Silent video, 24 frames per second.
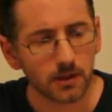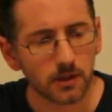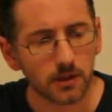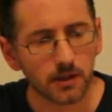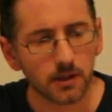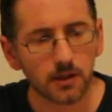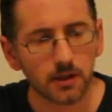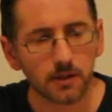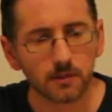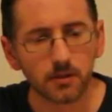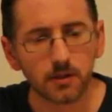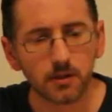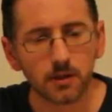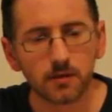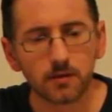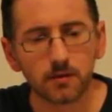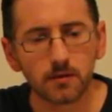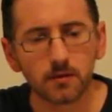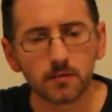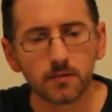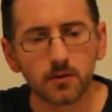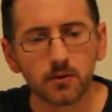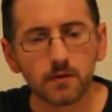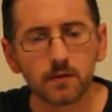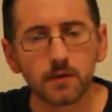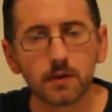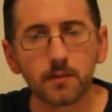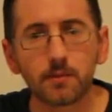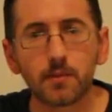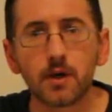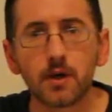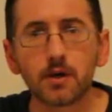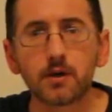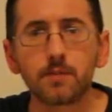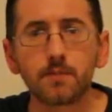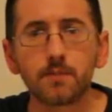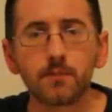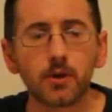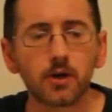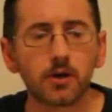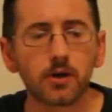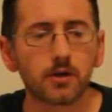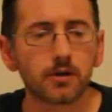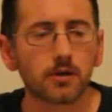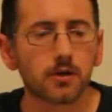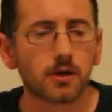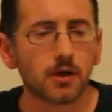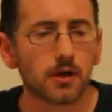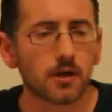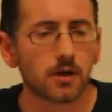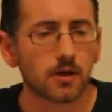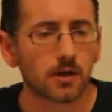and then I'm going to remove the bottom part,